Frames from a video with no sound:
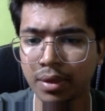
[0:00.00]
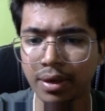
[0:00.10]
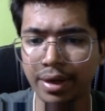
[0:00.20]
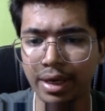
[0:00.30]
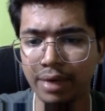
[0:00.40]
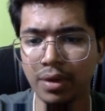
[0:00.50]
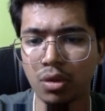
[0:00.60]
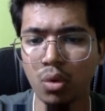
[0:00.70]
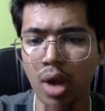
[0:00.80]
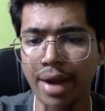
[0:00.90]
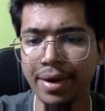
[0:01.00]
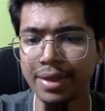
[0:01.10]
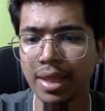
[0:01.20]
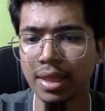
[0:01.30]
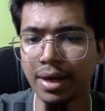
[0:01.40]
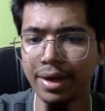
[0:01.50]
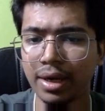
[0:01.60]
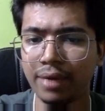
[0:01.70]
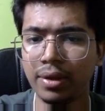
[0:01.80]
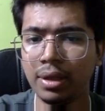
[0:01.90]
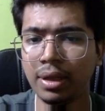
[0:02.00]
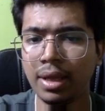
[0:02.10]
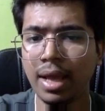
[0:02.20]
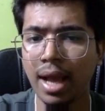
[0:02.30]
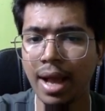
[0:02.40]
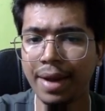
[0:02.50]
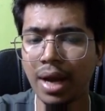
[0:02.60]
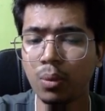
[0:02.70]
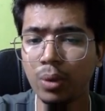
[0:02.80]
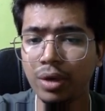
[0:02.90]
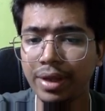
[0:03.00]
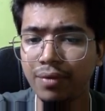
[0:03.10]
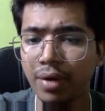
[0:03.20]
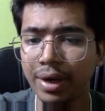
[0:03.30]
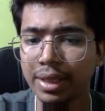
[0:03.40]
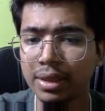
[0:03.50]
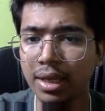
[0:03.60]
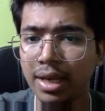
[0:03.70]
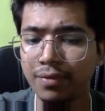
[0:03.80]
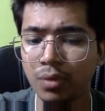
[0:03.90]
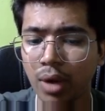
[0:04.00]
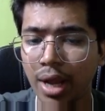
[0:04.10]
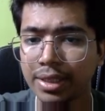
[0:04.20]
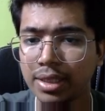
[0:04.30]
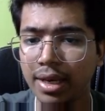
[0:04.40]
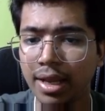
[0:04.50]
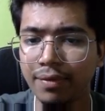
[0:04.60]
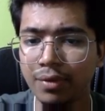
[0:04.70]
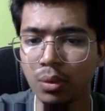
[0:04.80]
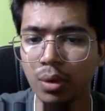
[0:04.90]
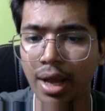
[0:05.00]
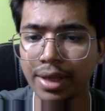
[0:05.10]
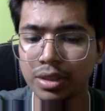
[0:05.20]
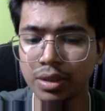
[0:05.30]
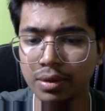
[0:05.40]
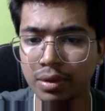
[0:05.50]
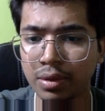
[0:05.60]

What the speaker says: So added this current level, and now we'll be inverting the left to right